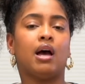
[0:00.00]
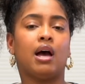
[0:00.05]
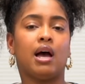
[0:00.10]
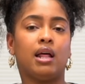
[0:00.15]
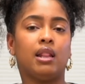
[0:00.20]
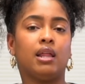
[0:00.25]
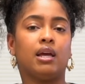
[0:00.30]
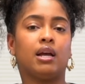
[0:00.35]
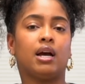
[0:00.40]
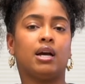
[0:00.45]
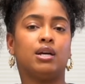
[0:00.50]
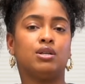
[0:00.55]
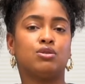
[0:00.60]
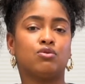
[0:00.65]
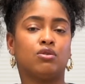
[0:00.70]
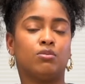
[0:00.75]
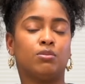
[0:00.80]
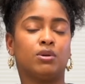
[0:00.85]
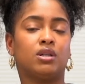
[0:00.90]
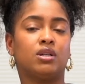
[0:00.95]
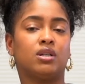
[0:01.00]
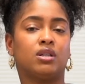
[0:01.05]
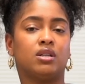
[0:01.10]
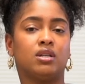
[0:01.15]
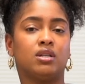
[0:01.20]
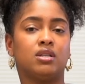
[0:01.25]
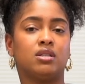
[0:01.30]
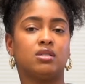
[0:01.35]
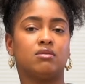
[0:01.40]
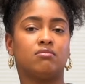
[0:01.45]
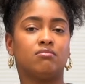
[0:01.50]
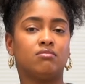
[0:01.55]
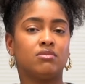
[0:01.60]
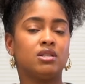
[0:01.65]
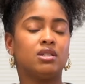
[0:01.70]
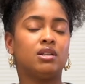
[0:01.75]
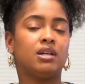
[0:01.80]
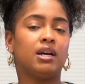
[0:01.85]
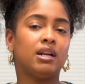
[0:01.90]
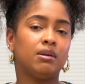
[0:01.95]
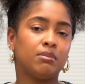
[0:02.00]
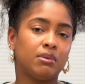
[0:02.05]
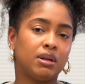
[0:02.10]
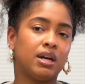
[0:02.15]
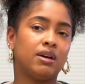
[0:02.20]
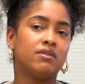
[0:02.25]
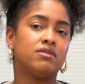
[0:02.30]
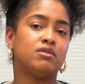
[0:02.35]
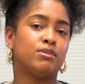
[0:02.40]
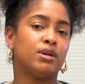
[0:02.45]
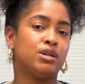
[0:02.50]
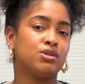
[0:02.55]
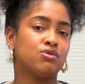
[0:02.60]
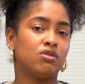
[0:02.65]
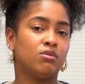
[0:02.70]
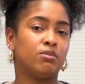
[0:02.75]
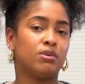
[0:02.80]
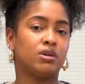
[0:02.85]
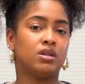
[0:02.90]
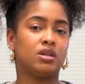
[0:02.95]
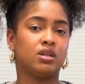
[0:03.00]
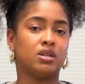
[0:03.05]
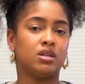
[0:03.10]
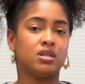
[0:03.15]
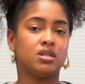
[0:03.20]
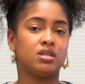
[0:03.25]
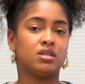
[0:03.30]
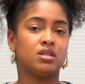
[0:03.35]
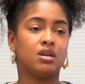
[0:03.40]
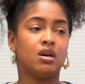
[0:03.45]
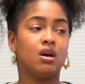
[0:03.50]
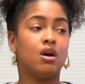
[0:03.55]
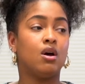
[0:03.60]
I like ice cream and cookies. Tonight I'm going to have some ice cream and cookies.